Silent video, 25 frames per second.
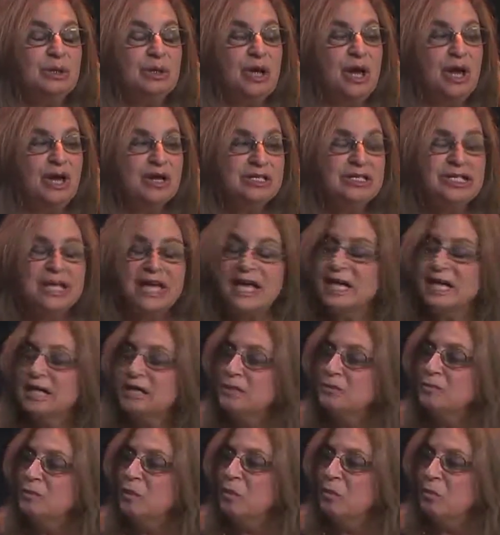
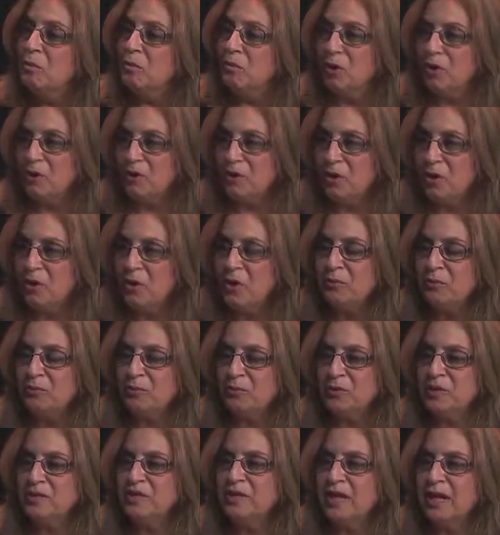contact Margo at
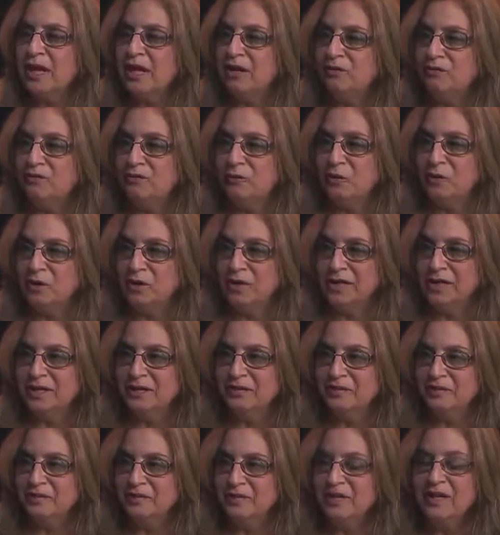Breathe
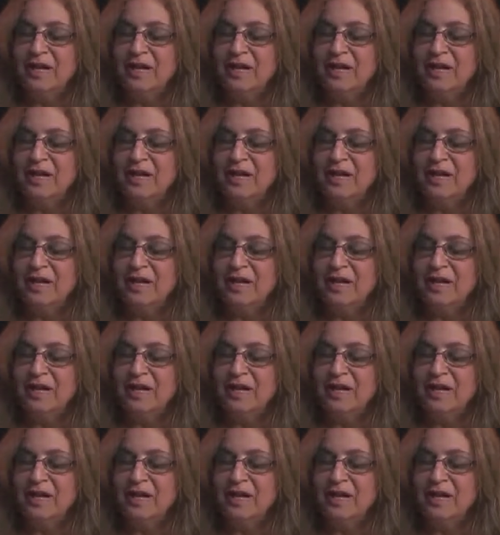California.